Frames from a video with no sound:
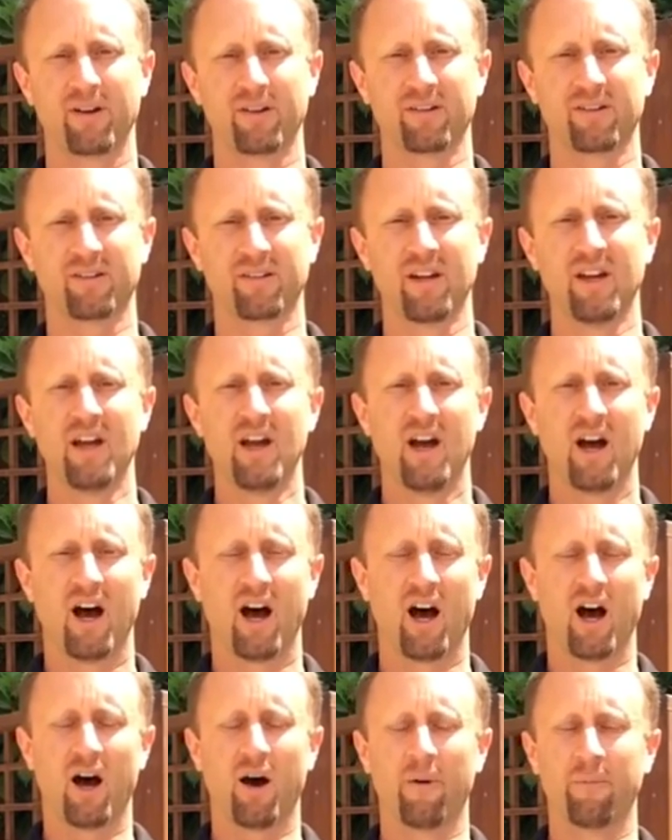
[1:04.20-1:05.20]
bugs.
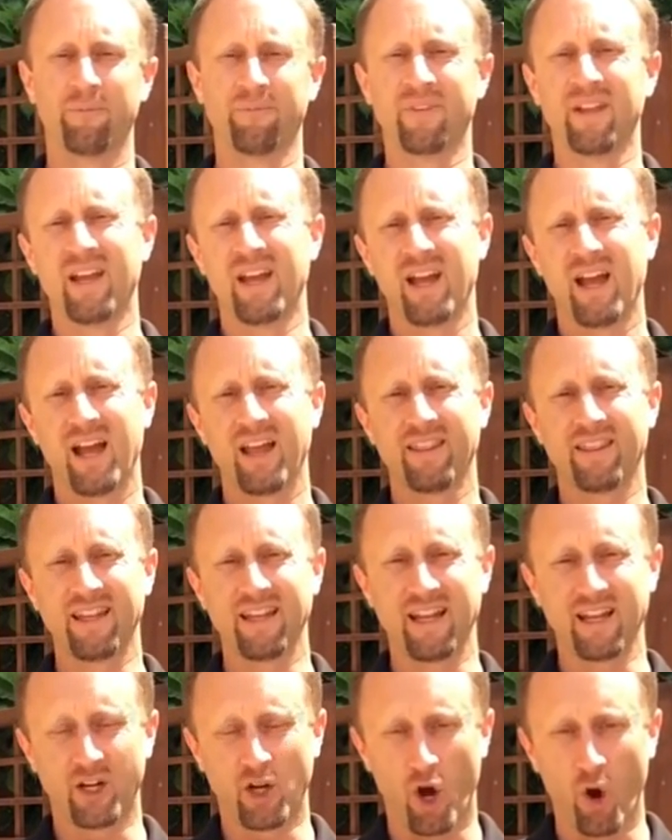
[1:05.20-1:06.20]
The